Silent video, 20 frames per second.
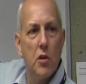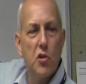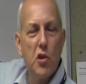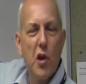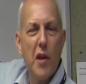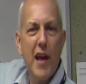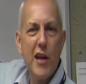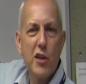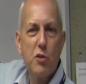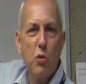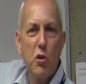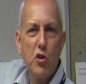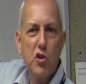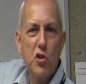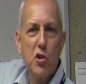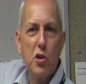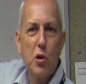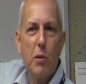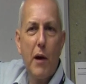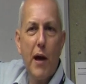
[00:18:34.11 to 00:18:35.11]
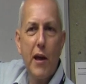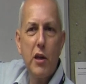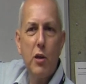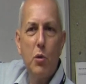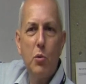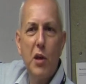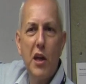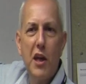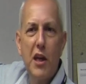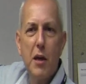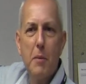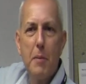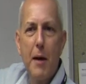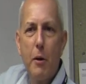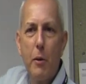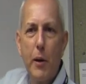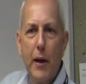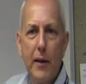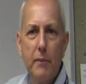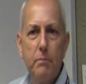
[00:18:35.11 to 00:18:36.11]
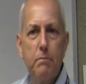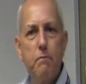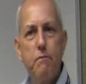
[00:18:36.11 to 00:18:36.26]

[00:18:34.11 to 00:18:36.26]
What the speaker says: So that's what's quite unique about it.